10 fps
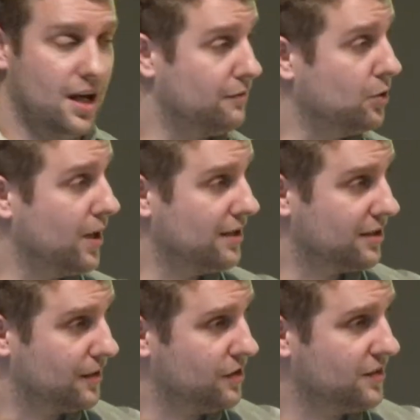yeah, if you wait
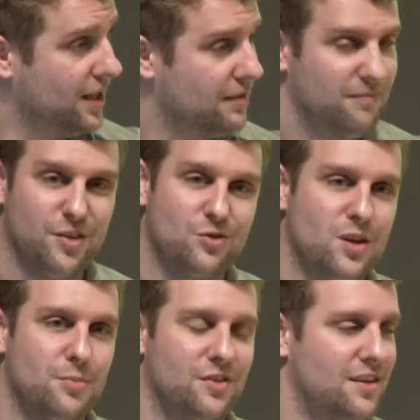until this date, there's a
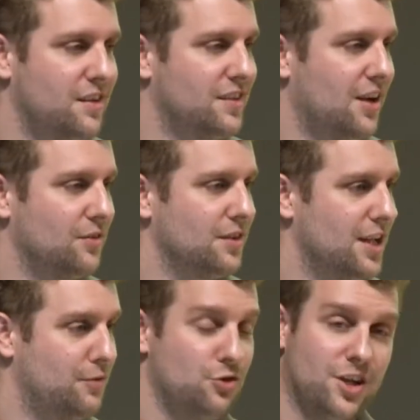20% discount.
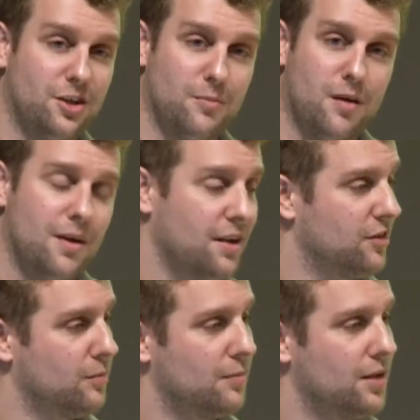If you check your
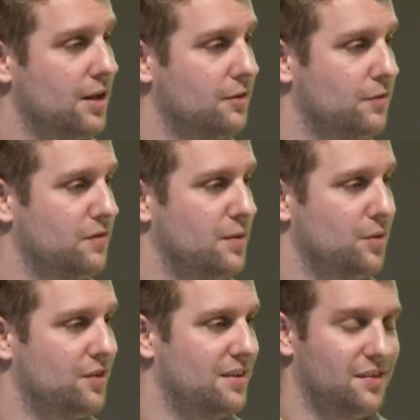mailbox, there might be another
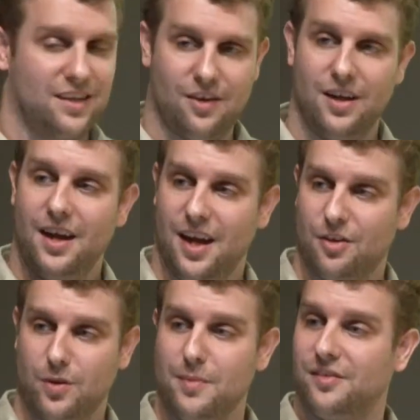15% discount.
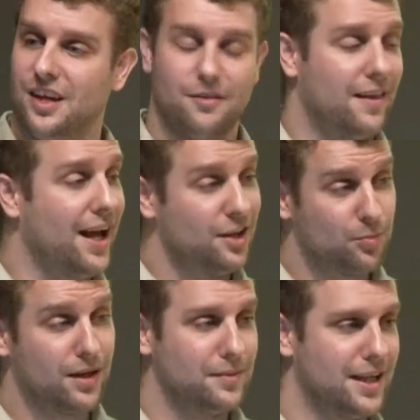And 3 months after that,
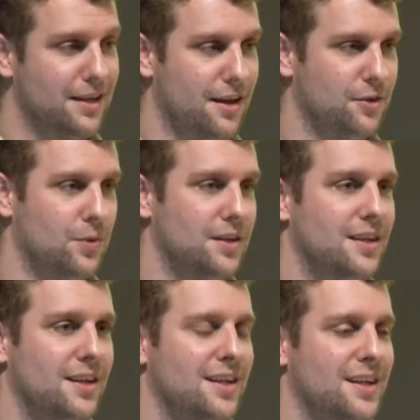you'll probably get another one.